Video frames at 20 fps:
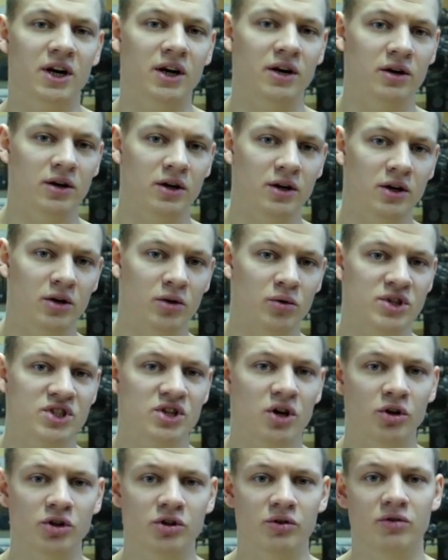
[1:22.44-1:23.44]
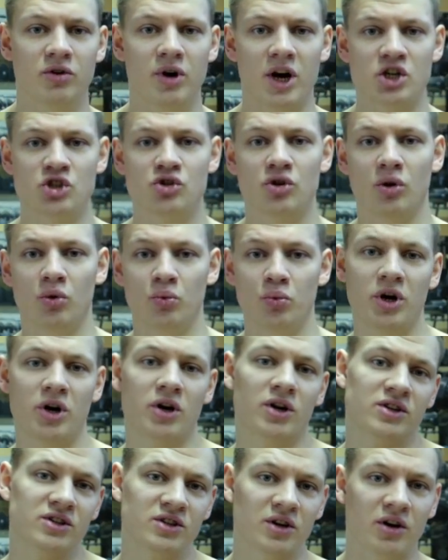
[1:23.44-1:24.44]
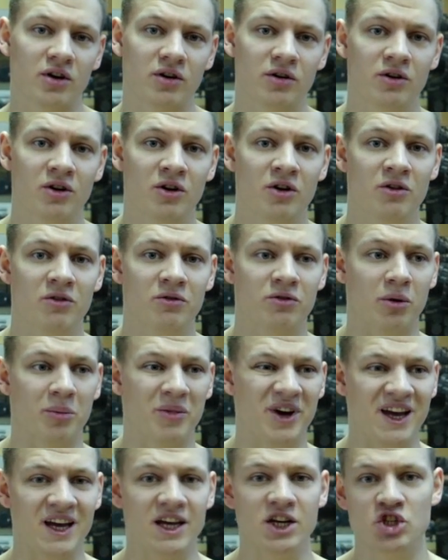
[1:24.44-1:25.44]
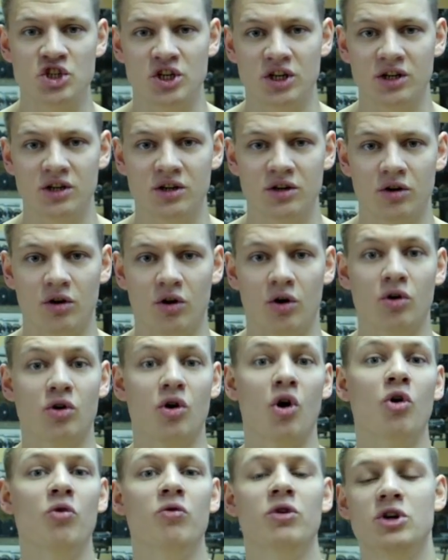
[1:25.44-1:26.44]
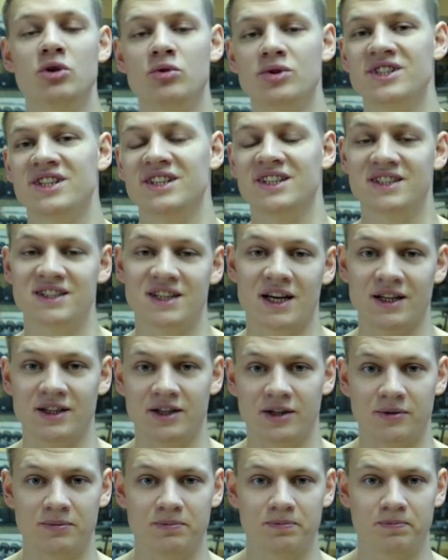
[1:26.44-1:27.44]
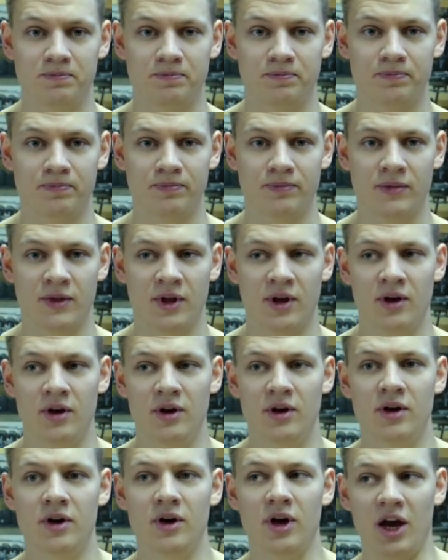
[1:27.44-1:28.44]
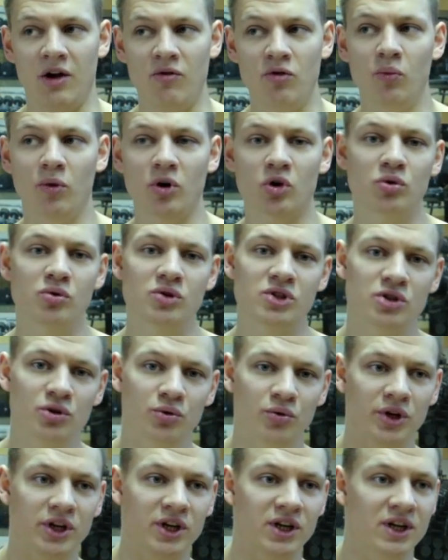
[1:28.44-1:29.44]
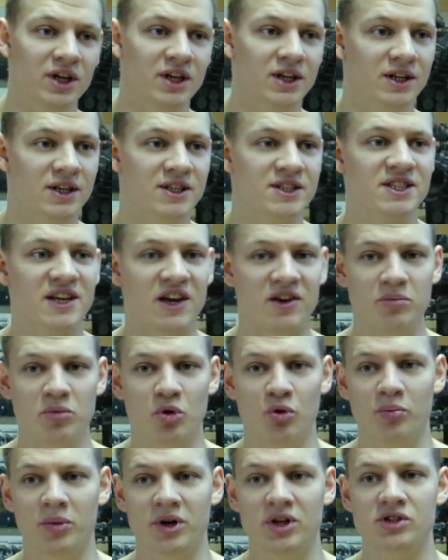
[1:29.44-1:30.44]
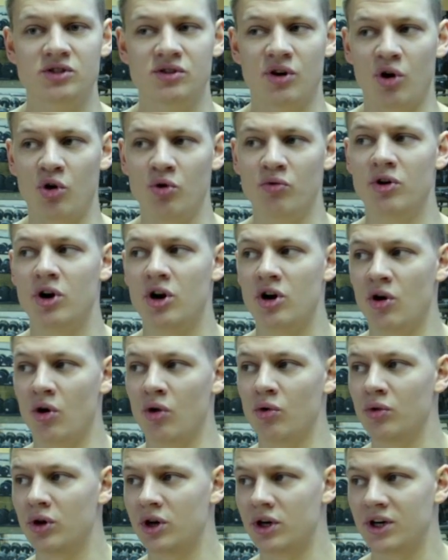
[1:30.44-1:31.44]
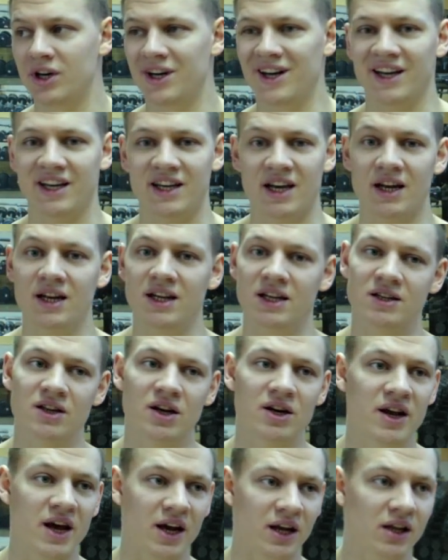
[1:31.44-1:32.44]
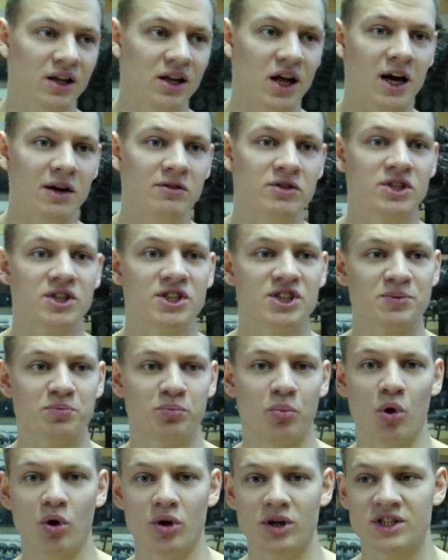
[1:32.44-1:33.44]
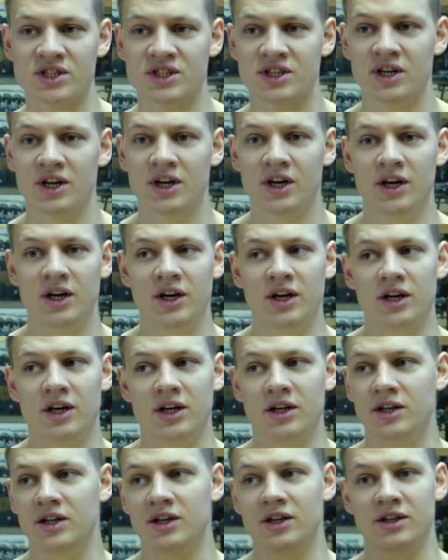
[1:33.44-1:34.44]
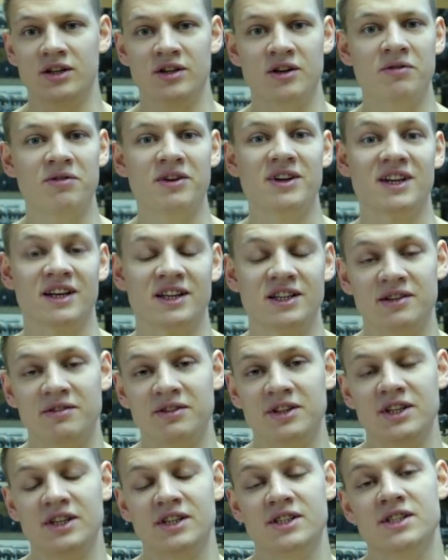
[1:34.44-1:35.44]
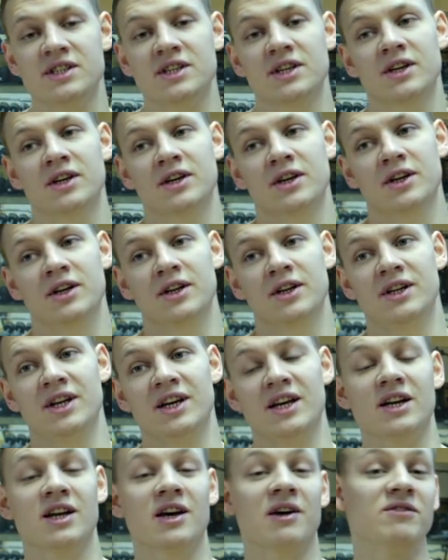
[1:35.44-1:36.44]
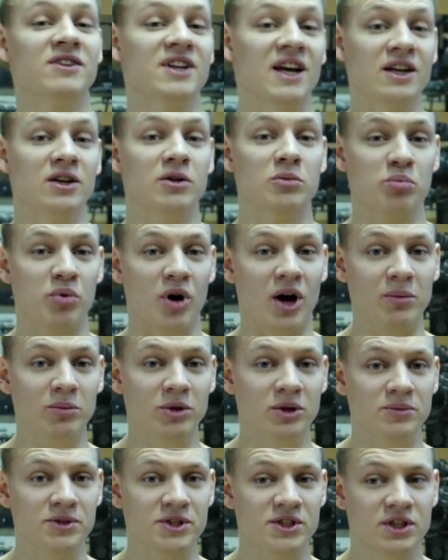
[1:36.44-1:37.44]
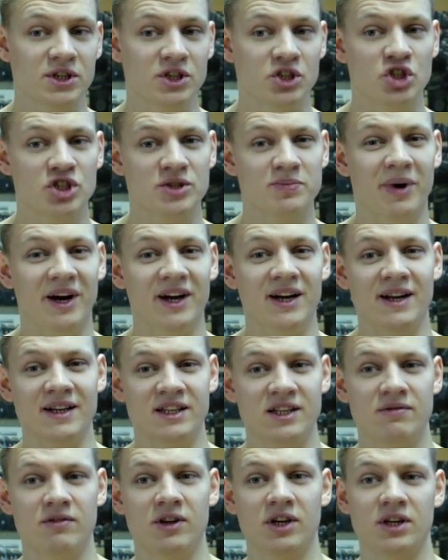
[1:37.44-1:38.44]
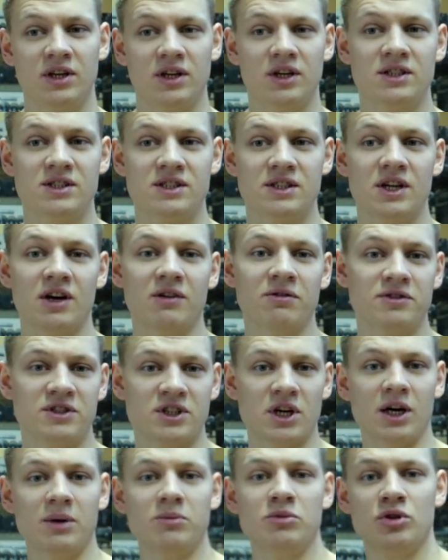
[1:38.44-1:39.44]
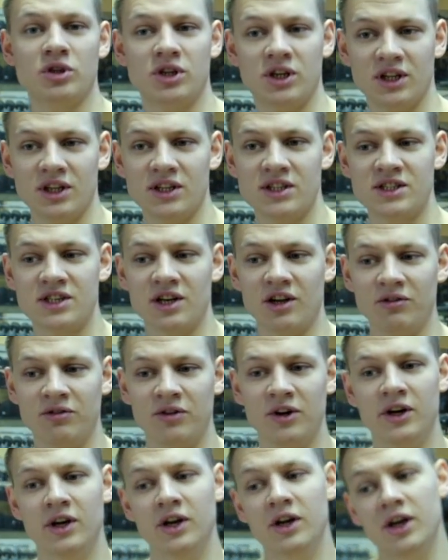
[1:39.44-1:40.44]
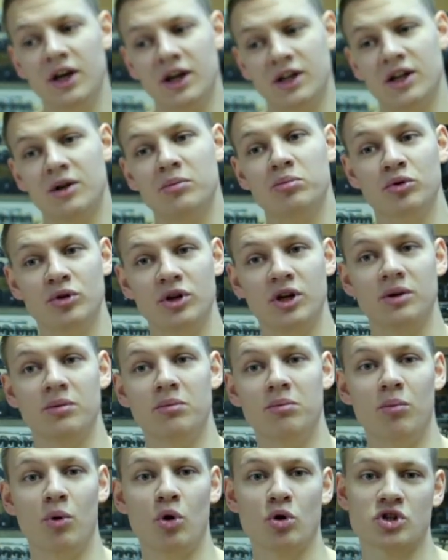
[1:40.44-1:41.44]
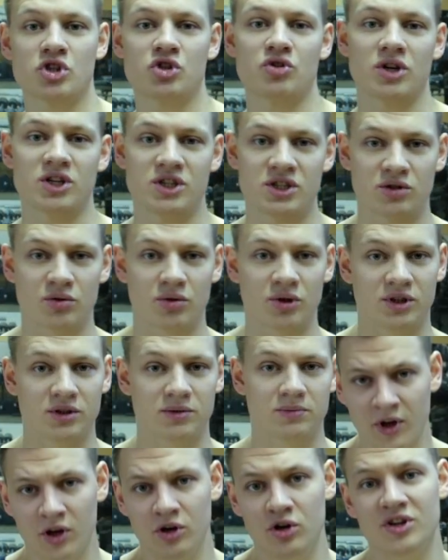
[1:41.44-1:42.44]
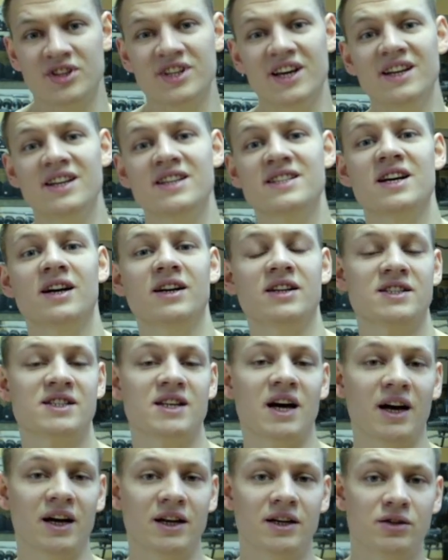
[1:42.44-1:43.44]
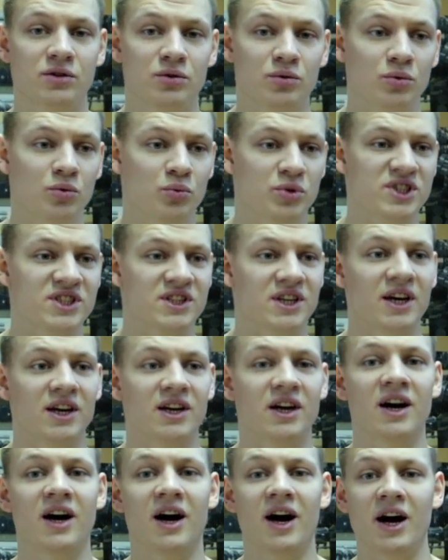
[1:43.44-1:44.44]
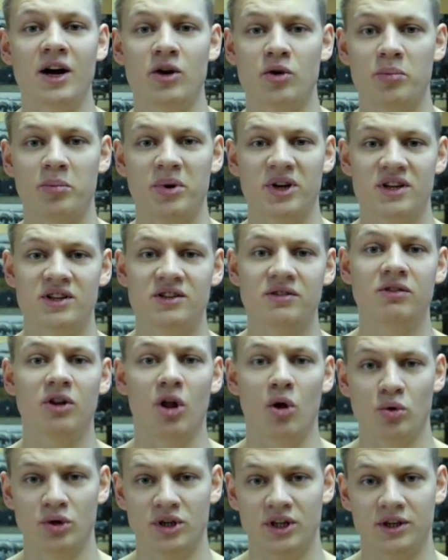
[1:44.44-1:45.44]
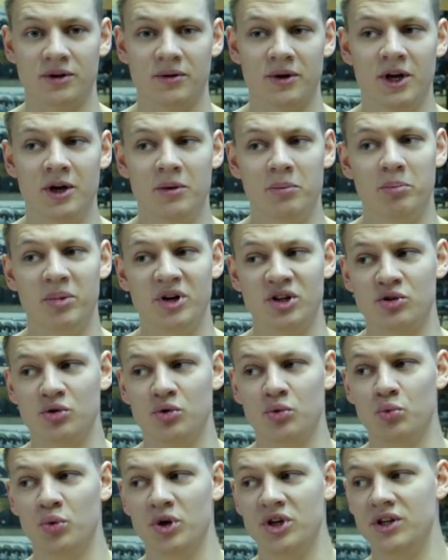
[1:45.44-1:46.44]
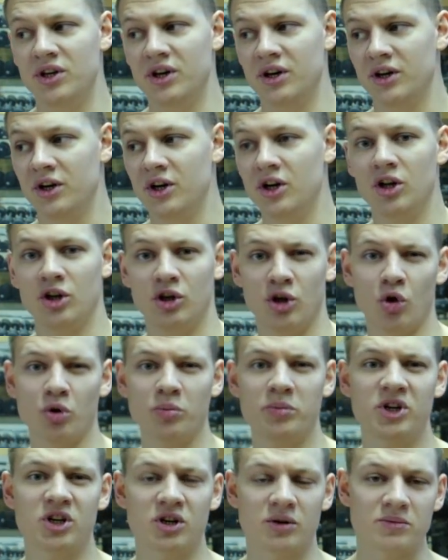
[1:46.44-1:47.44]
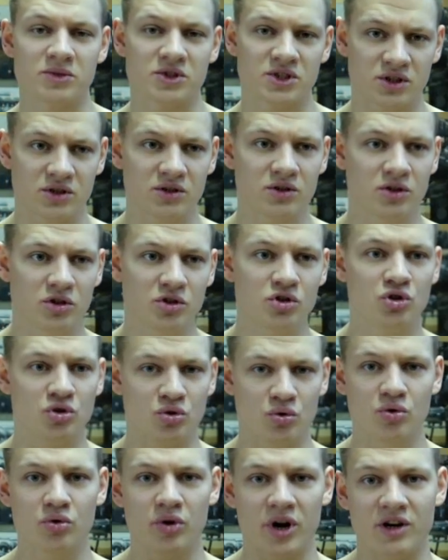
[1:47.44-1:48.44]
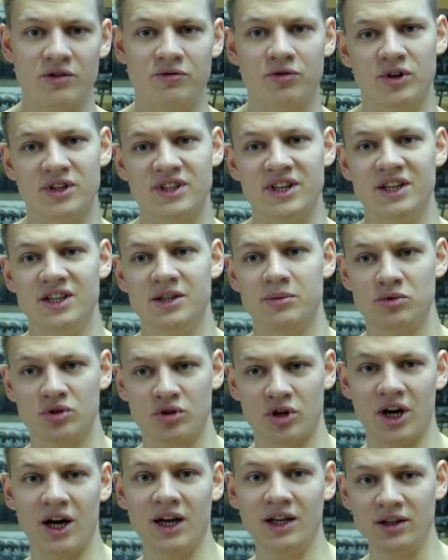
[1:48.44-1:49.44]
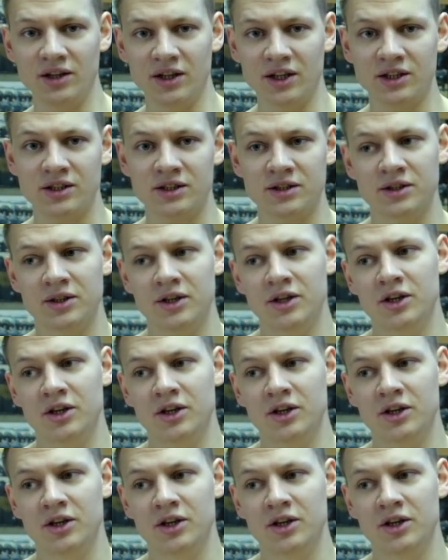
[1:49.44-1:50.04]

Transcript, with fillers: are result of gradual wear and tear from aging or overusing the tendon. Everyone who's doing the same movement over and over again in their daily lives, in sports, in uh, different activities, they can have tendon problems just by not giving it enough time to heal itself and then putting more stress to it. Your tendons are designed to withstand high repetitive loading, but when the load becomes too great for tendon to handle it,